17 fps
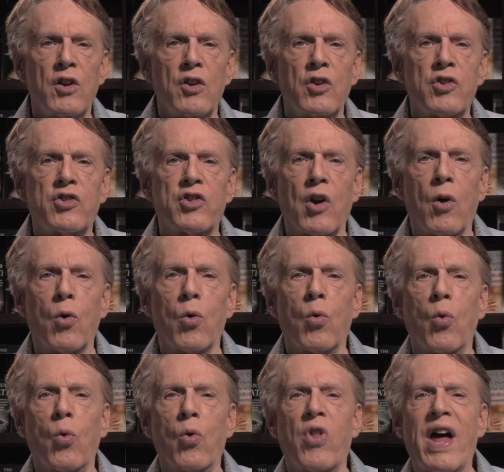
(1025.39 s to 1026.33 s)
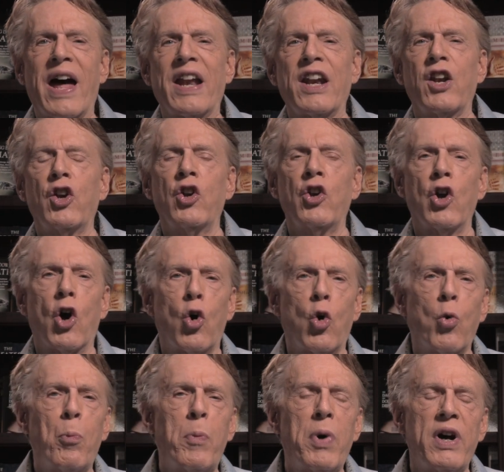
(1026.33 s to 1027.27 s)
so that
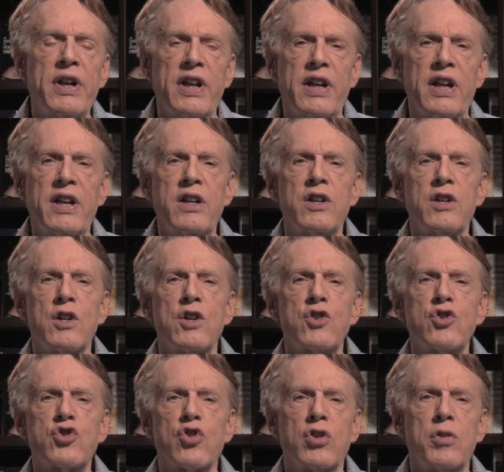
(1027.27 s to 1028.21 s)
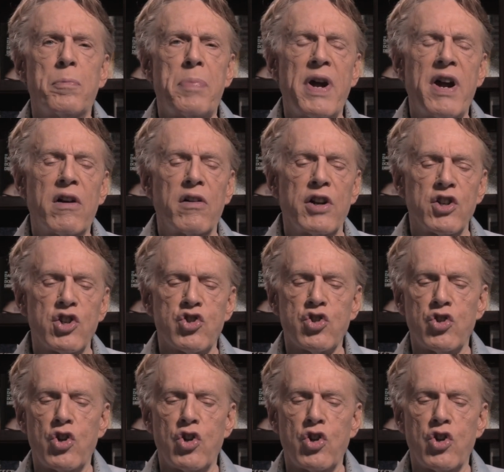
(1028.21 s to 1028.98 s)
nobody should perish.